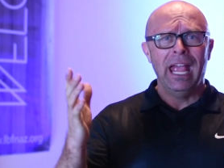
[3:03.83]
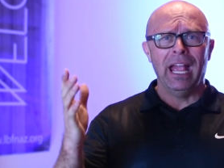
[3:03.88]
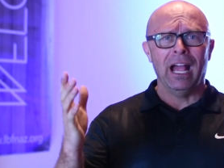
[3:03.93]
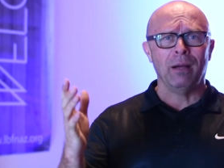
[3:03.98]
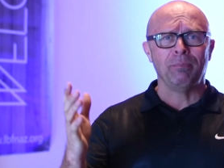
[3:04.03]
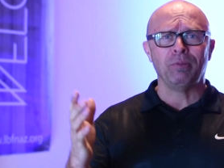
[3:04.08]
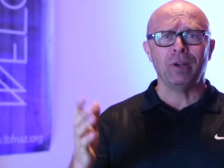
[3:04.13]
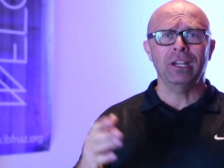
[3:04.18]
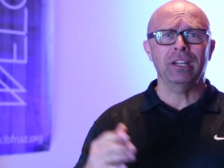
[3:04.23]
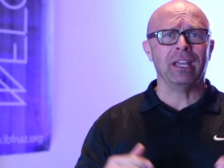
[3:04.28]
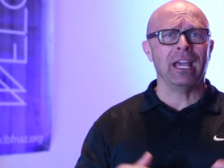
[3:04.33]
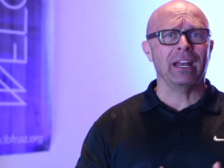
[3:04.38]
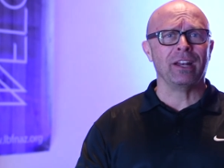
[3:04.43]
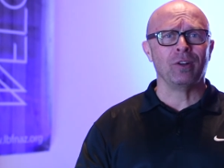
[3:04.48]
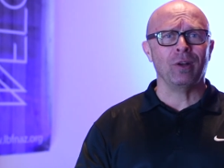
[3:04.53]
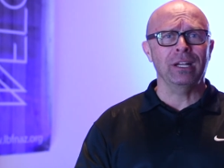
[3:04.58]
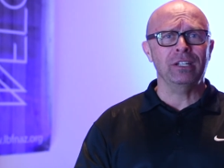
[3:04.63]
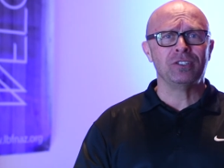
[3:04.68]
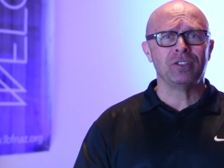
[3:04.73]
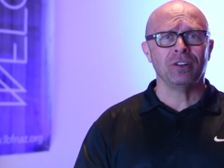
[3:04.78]
Hey, I pray you got
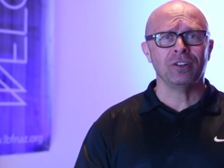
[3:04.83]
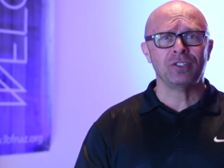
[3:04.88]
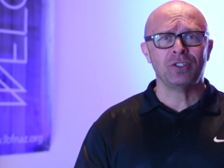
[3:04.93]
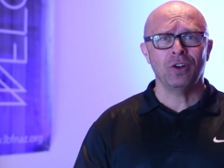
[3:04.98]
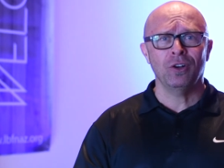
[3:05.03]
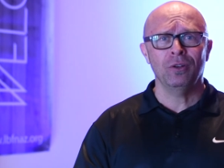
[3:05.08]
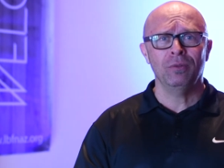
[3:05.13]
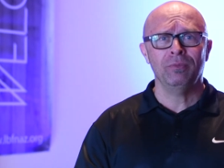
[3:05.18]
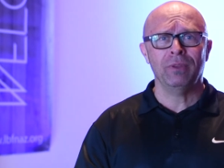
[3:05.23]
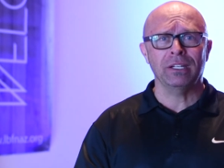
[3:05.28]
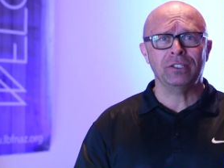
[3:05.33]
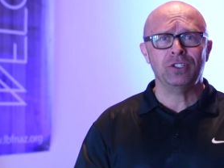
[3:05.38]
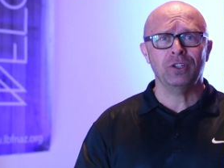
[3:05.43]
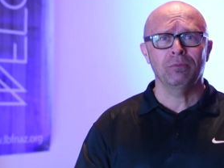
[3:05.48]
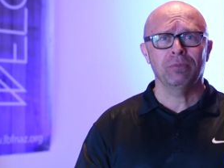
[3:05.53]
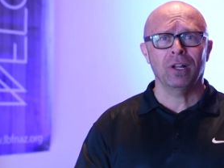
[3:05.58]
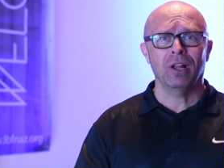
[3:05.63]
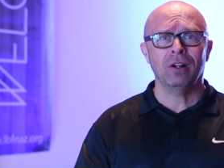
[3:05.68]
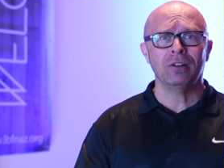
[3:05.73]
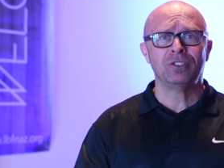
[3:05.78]
a great church home that you
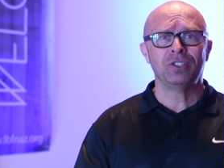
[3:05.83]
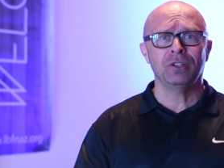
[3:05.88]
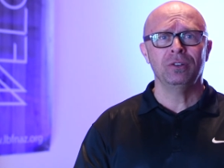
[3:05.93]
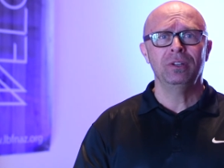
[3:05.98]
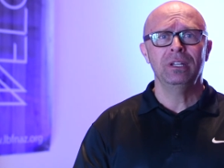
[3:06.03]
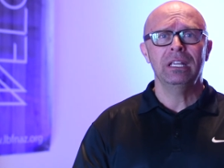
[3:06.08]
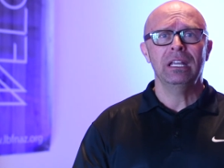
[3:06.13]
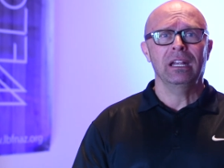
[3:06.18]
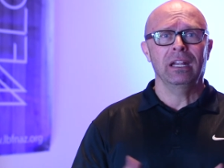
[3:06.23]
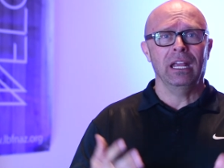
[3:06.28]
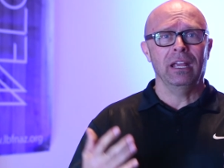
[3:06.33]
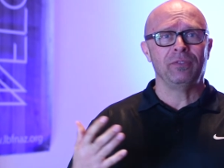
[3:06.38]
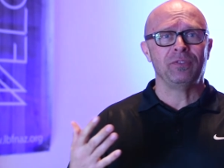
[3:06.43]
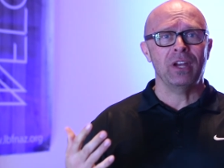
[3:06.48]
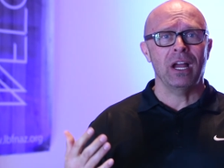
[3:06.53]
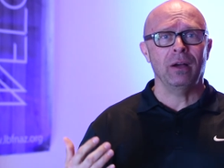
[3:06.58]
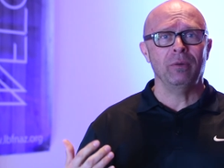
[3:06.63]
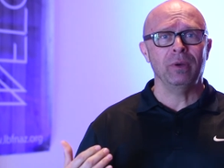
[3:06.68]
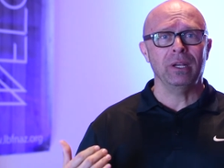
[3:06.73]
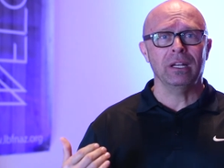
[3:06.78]
belong to. If
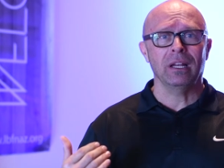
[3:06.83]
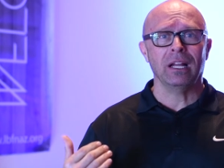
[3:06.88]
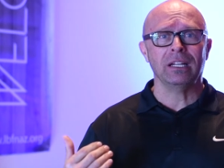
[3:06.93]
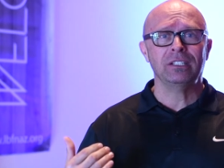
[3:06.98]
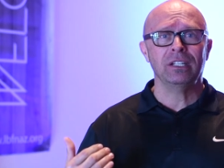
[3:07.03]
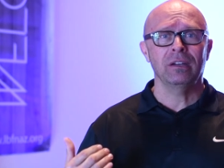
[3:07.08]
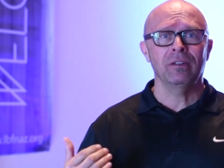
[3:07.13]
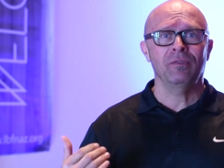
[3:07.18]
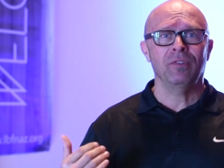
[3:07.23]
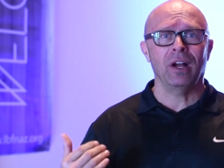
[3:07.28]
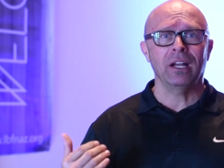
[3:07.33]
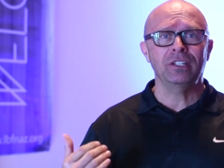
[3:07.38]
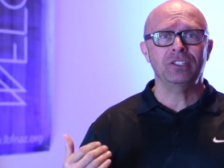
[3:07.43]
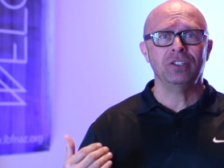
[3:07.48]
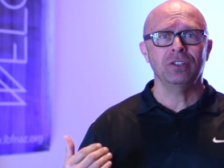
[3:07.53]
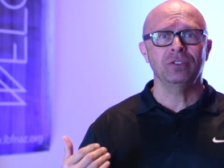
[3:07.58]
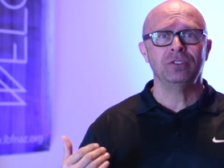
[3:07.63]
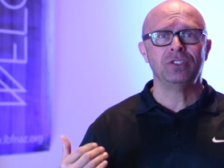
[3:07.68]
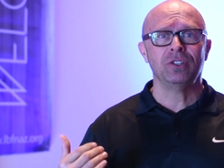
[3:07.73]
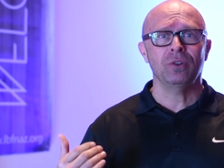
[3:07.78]
not, we'd like to invite
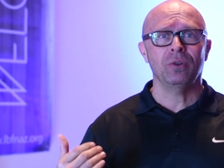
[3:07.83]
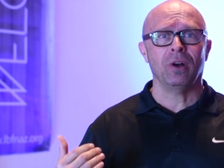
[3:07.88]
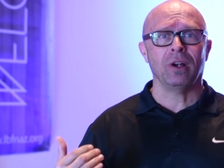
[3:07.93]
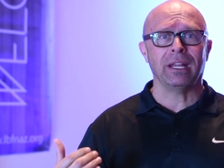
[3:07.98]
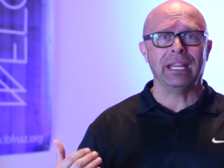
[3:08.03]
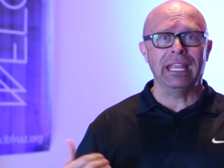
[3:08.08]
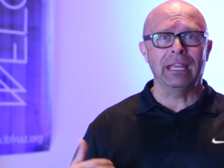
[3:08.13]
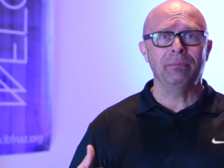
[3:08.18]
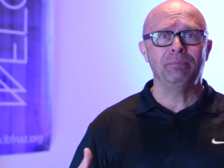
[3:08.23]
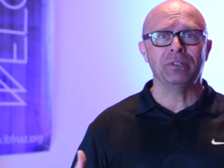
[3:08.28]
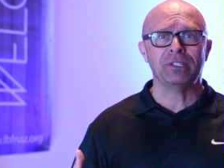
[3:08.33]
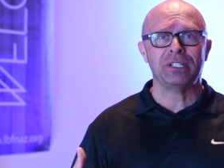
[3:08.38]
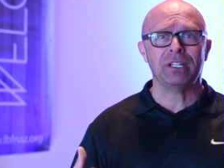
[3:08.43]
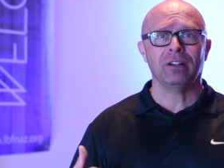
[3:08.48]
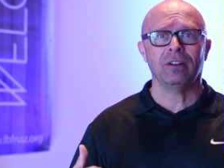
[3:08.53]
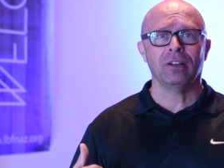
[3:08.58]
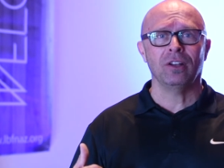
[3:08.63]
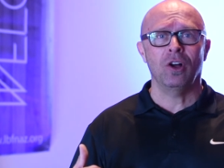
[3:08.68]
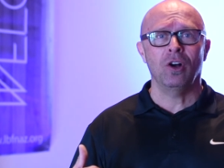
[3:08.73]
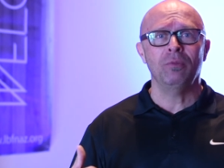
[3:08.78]
you to our campus
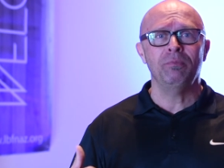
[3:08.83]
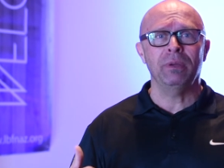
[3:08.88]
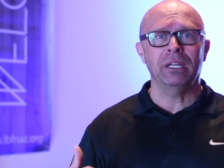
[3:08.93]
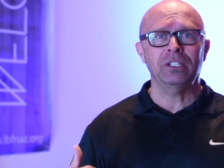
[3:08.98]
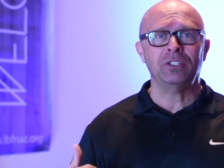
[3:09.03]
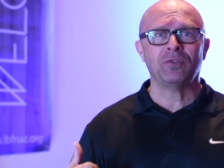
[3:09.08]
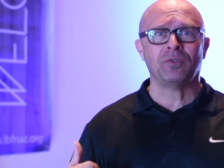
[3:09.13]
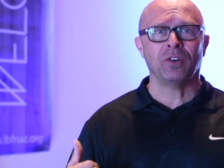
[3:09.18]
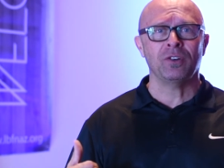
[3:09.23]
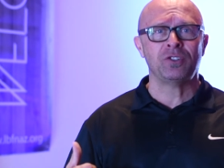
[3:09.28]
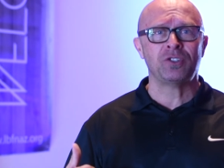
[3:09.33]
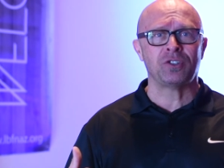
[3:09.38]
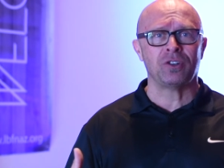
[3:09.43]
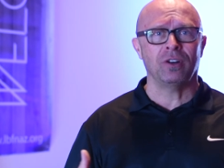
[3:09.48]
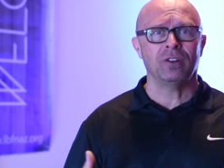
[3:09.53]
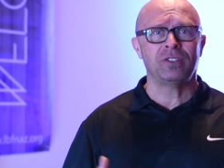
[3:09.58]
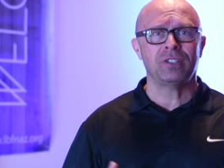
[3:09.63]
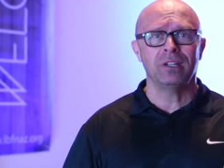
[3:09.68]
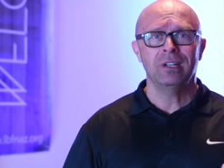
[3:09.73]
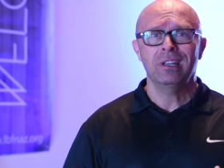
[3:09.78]
here at Long Beach First
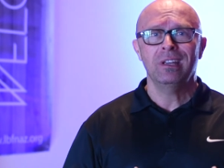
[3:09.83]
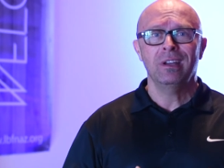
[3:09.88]
Church.